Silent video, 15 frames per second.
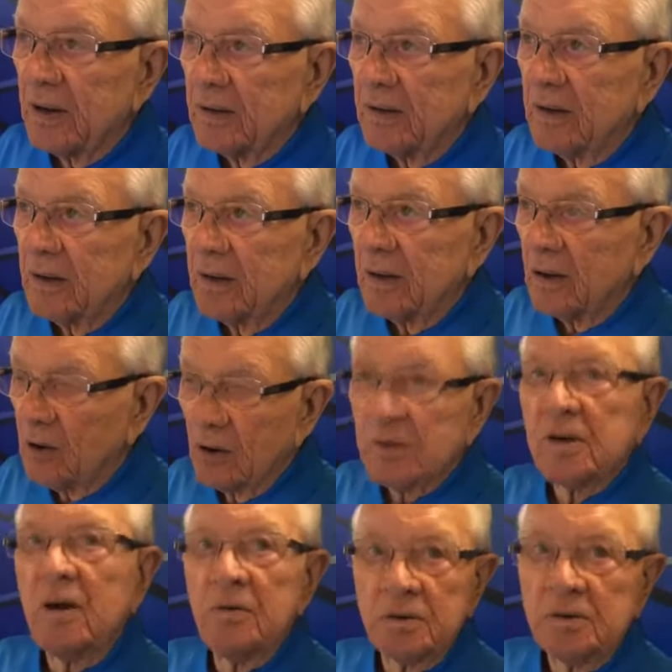Of course,
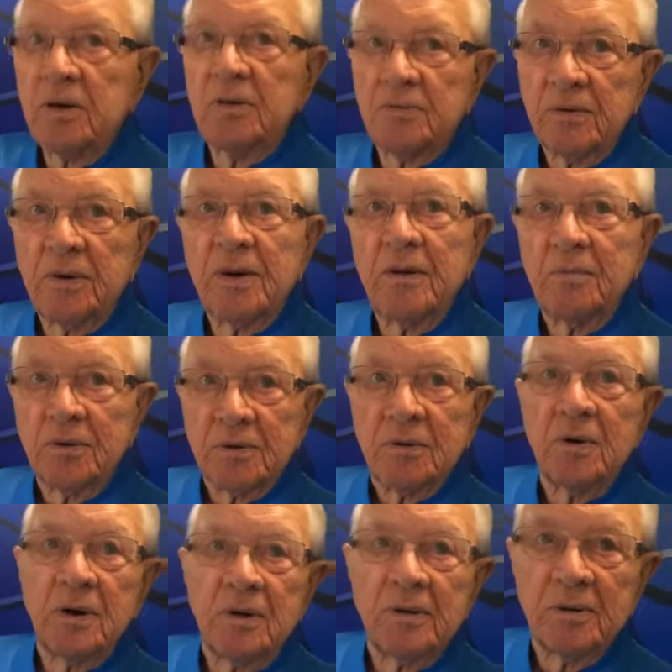I was good for them as
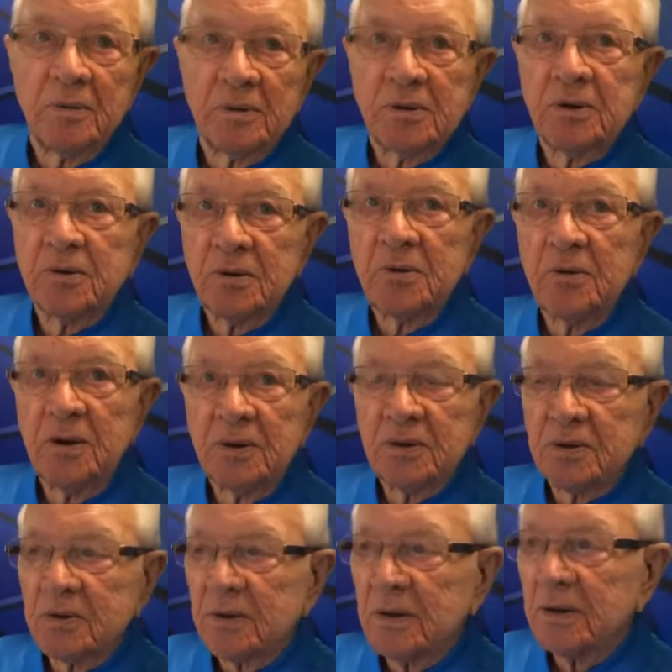well. It was a two way
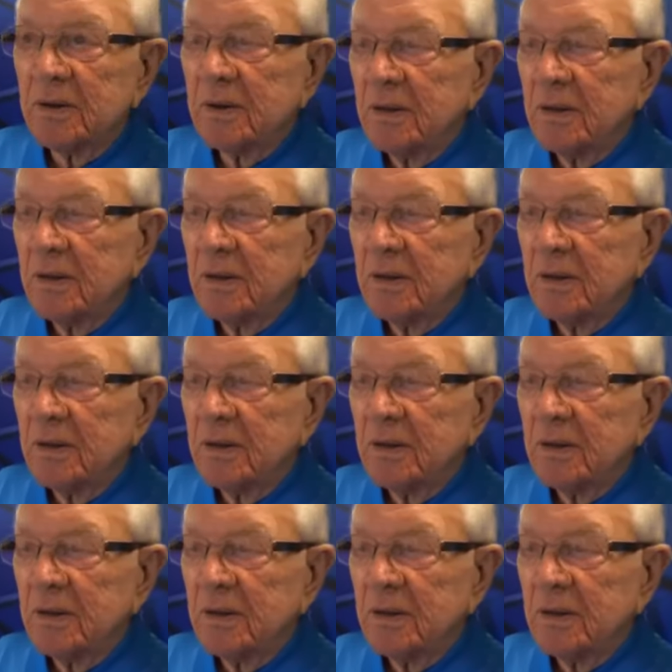street.